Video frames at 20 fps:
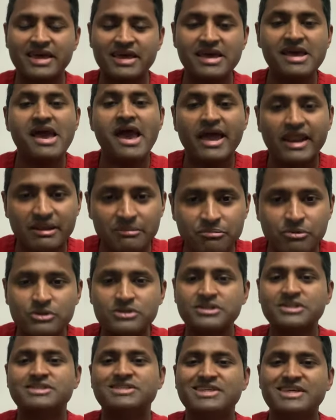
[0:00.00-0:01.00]
and you put your
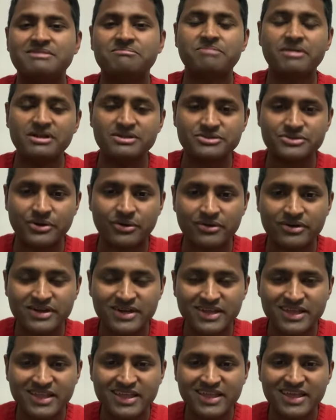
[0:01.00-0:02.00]
seatbelts on
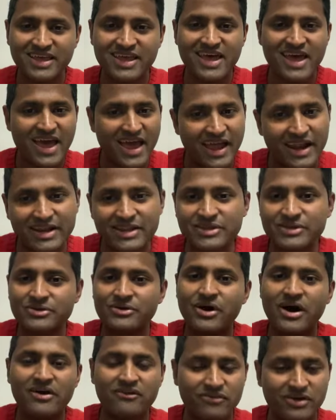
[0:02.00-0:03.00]
and you
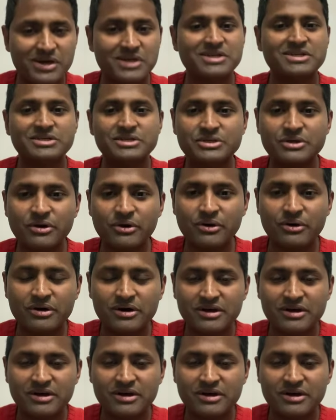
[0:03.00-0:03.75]
are ready to go.